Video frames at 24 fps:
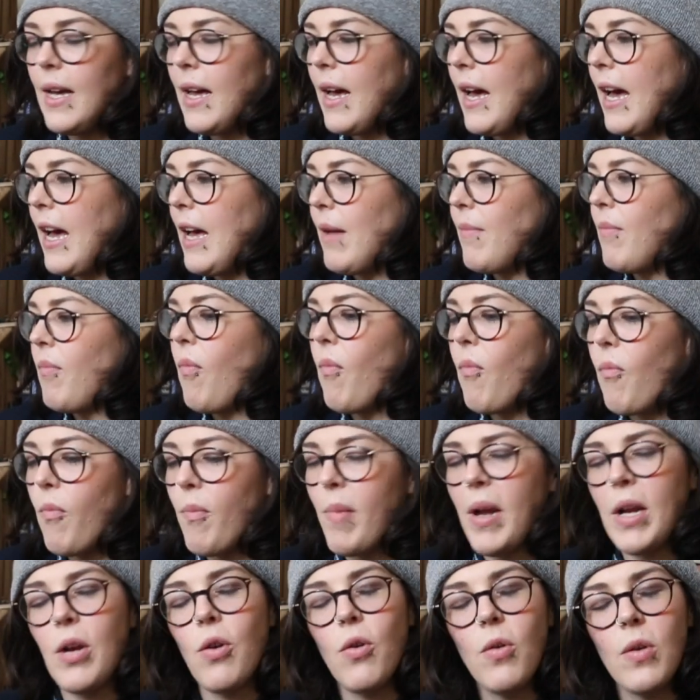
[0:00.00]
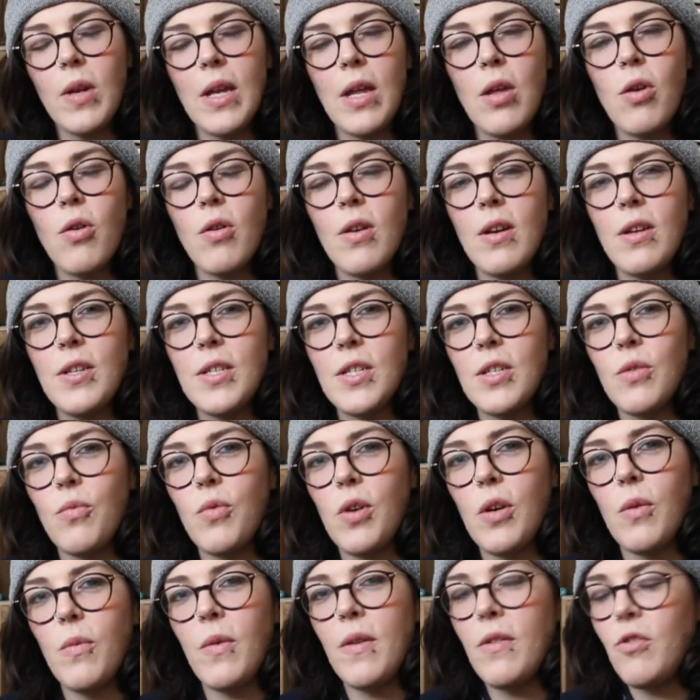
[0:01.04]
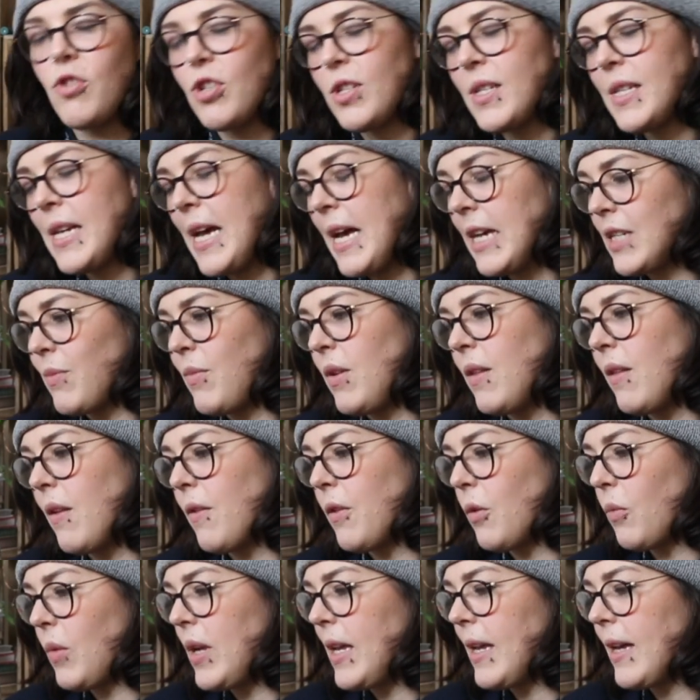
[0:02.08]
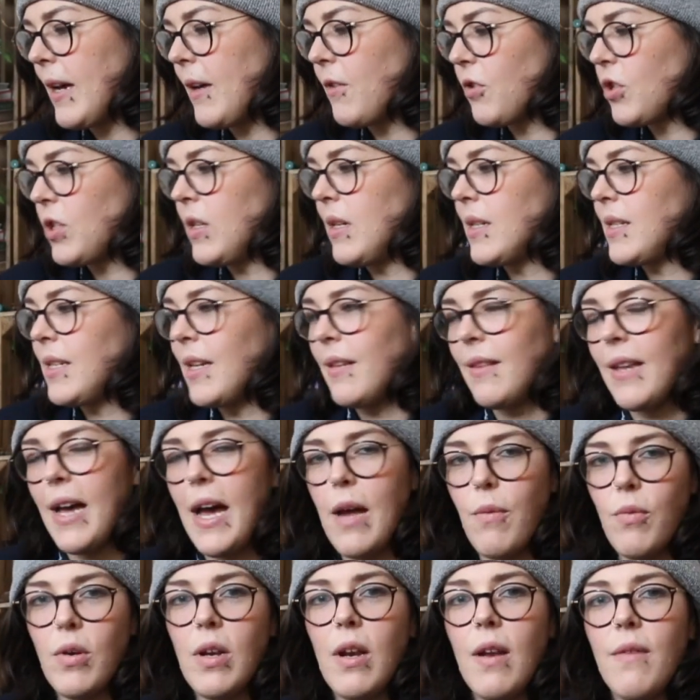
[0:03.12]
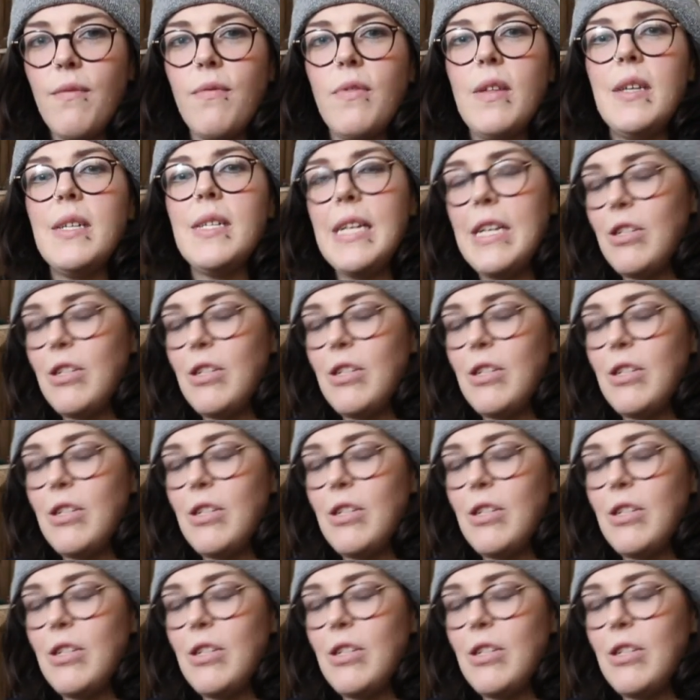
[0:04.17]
Um, my colleague who I used to work with just texted me the other week actually and said that I would love this.